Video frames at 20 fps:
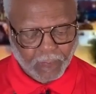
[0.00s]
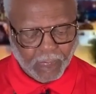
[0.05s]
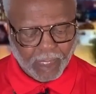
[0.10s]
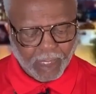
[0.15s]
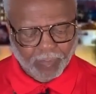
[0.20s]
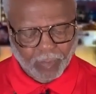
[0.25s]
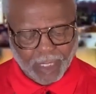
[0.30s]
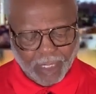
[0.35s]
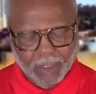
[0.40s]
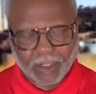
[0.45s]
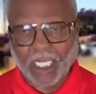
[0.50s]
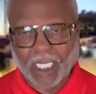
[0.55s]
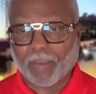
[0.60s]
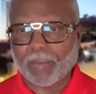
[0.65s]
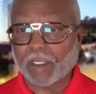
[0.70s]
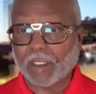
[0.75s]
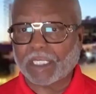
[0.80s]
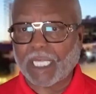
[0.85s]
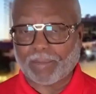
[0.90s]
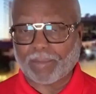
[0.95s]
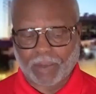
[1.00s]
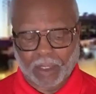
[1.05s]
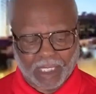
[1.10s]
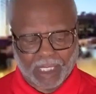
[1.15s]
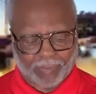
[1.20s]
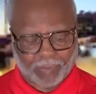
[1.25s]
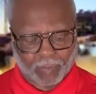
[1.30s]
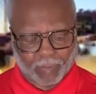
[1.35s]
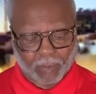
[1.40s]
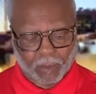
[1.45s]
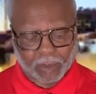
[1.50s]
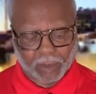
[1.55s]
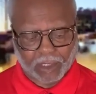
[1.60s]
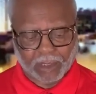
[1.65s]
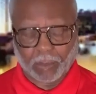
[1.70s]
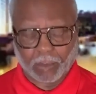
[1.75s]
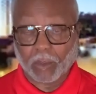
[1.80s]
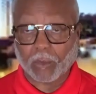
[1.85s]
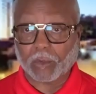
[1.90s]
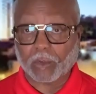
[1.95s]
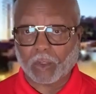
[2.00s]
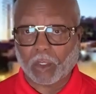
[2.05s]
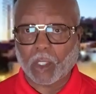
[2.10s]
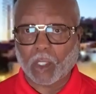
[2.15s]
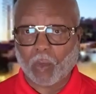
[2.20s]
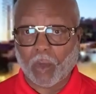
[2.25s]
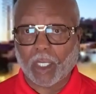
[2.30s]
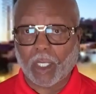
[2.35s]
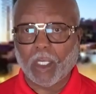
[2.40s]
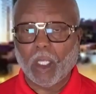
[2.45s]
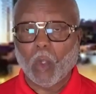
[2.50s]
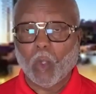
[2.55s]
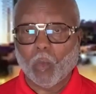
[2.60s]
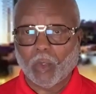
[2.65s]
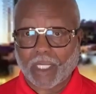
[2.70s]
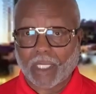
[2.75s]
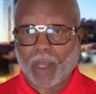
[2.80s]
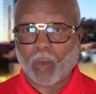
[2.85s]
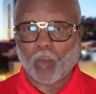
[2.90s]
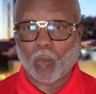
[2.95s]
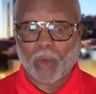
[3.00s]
In, in Numbers chapter 11, verse number 31, when that